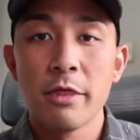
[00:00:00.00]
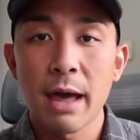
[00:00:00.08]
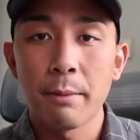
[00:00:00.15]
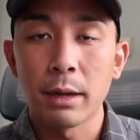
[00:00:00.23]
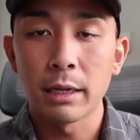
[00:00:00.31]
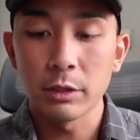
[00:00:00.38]

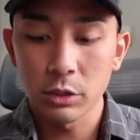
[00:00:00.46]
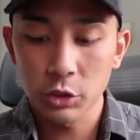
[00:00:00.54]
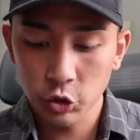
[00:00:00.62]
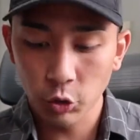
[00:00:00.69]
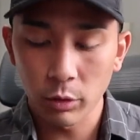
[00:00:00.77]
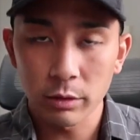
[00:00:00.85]
them
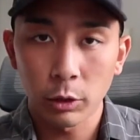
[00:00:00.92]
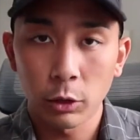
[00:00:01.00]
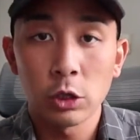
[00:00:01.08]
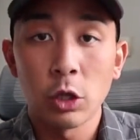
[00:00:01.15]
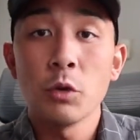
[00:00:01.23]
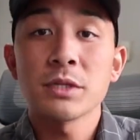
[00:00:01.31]
short
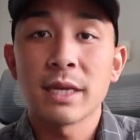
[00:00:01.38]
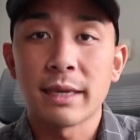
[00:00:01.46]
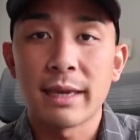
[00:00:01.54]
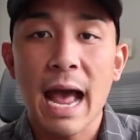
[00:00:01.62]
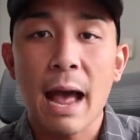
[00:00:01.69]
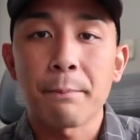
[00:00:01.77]
or close the
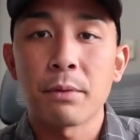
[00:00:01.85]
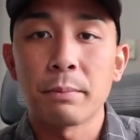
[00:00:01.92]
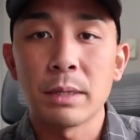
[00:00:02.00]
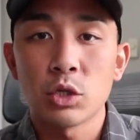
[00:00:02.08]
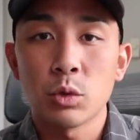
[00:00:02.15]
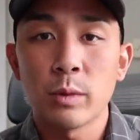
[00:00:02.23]
gap
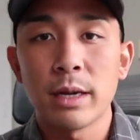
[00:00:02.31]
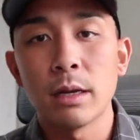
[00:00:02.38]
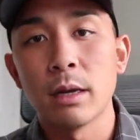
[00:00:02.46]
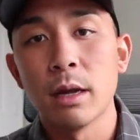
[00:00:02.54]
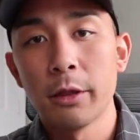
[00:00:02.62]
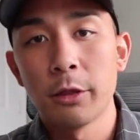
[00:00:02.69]

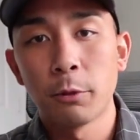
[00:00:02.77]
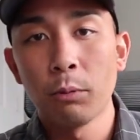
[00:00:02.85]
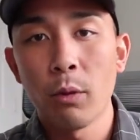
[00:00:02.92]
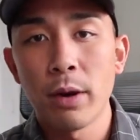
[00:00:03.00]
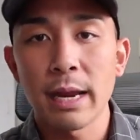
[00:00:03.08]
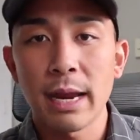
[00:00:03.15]
between their
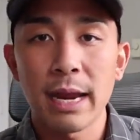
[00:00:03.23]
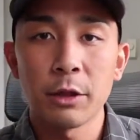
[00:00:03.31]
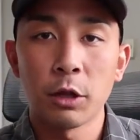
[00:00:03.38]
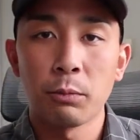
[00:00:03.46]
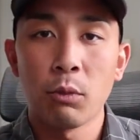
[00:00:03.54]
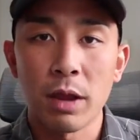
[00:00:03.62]
point A
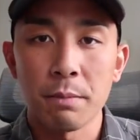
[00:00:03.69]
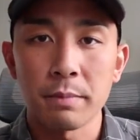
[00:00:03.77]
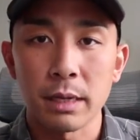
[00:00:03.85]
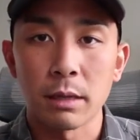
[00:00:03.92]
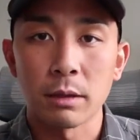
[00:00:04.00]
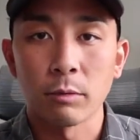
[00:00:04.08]
and their point
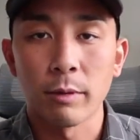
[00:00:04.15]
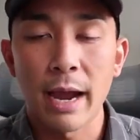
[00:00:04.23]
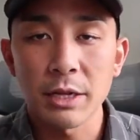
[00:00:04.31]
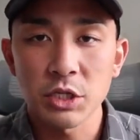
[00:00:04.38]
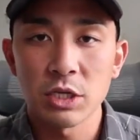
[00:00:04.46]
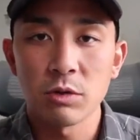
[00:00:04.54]
B,
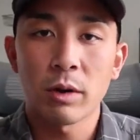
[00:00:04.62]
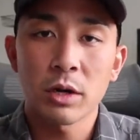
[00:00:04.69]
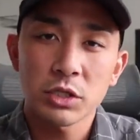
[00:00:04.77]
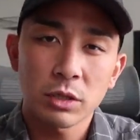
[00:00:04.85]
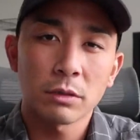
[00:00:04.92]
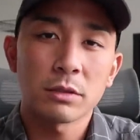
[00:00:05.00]
right? So you
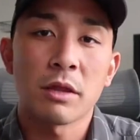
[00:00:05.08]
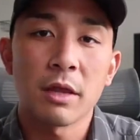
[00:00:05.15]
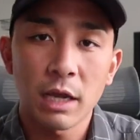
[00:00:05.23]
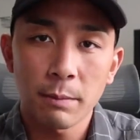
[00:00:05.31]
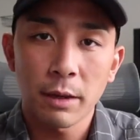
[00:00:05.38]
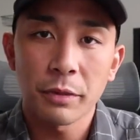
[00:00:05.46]
wanna start to
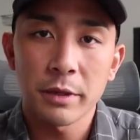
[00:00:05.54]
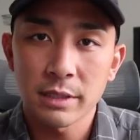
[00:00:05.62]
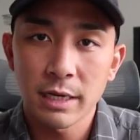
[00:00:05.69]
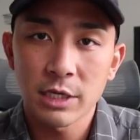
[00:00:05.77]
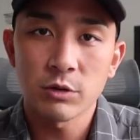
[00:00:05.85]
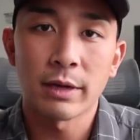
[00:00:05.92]
think about
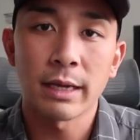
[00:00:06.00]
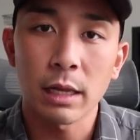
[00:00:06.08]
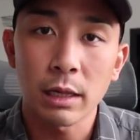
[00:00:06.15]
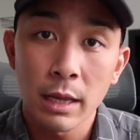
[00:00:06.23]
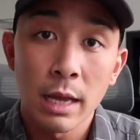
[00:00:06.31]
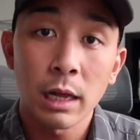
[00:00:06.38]
these things. You wanna
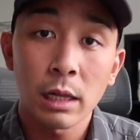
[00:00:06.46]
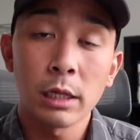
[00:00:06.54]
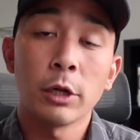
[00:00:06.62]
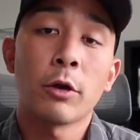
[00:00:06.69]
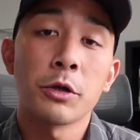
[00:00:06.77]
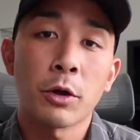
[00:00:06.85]
get
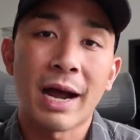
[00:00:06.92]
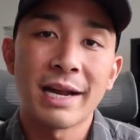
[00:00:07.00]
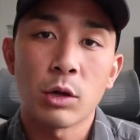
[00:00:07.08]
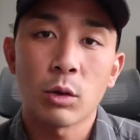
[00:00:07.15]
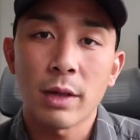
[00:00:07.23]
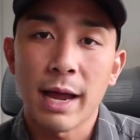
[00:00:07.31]
clear on your
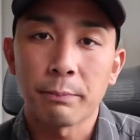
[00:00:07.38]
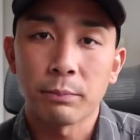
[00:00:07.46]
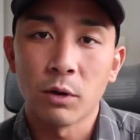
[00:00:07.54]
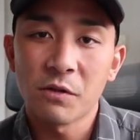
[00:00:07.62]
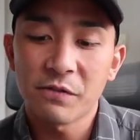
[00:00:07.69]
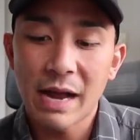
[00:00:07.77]
ideal client
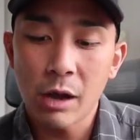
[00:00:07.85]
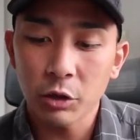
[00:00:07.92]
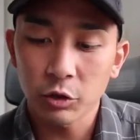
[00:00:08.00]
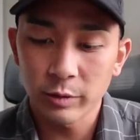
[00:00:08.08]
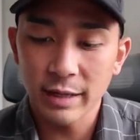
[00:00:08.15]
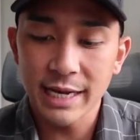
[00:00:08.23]

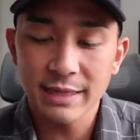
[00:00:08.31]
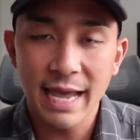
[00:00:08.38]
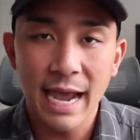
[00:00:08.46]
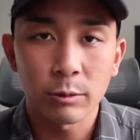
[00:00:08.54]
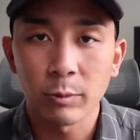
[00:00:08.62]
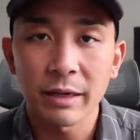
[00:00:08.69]
profile, create
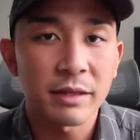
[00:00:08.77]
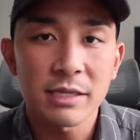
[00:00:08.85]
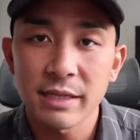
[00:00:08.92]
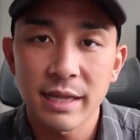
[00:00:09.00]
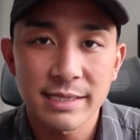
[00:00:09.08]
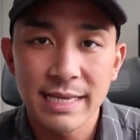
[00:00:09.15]
that, write
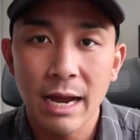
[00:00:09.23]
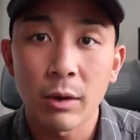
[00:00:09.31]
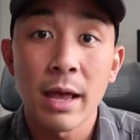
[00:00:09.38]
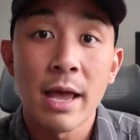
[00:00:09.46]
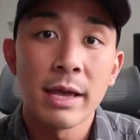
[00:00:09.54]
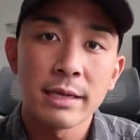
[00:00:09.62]
these things
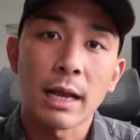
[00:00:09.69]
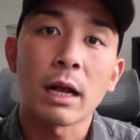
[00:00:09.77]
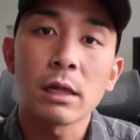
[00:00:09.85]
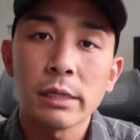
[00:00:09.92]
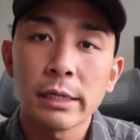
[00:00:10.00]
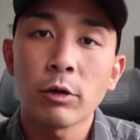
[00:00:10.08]
out,
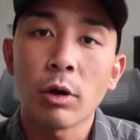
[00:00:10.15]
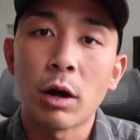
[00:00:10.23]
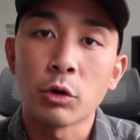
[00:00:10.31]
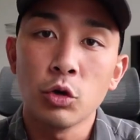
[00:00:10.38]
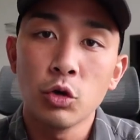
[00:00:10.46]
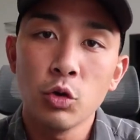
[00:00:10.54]
get clear
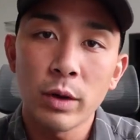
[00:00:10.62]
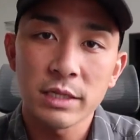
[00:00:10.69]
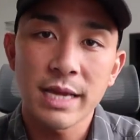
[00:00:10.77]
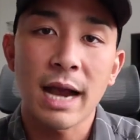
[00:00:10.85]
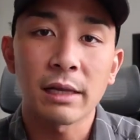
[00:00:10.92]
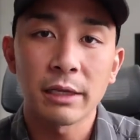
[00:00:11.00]
on who
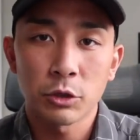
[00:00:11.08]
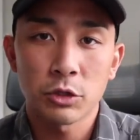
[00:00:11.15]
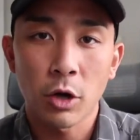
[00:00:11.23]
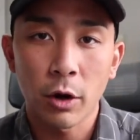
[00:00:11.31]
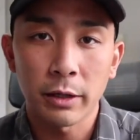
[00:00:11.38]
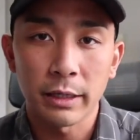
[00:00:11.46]
exactly you're
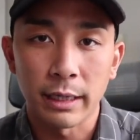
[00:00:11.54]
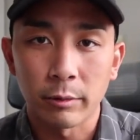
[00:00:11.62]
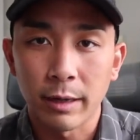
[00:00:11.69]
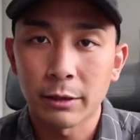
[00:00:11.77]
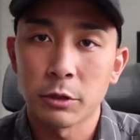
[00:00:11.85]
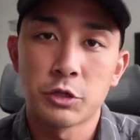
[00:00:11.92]
targeting,
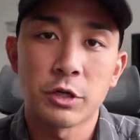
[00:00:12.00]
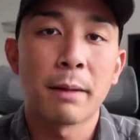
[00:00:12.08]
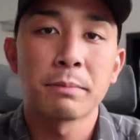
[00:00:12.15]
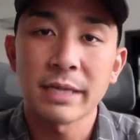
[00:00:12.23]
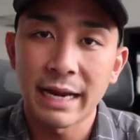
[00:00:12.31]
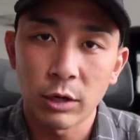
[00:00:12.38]
right? Their
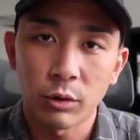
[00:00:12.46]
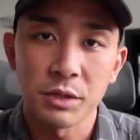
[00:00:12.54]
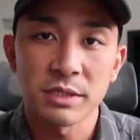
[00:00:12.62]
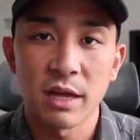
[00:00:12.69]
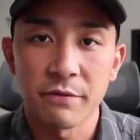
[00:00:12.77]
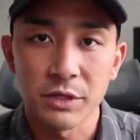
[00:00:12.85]
job title
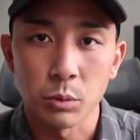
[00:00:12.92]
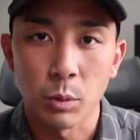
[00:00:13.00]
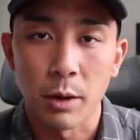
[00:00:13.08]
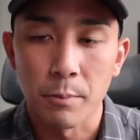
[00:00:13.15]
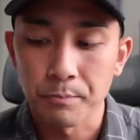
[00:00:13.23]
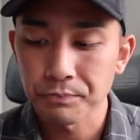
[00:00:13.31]
and stuff as
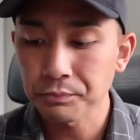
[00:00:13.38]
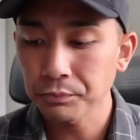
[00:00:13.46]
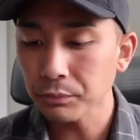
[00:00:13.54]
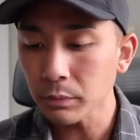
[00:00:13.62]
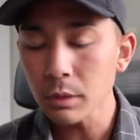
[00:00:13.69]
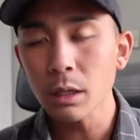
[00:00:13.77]
well.
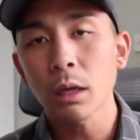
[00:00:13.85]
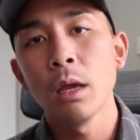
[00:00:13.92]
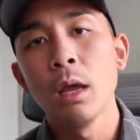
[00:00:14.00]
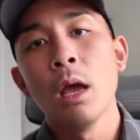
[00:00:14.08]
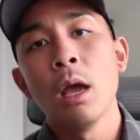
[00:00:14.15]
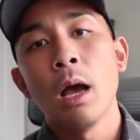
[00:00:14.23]

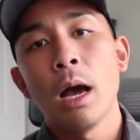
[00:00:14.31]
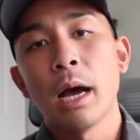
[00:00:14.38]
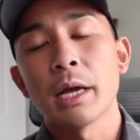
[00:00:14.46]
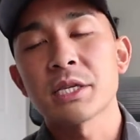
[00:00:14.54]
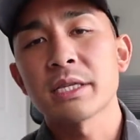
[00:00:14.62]
Uh,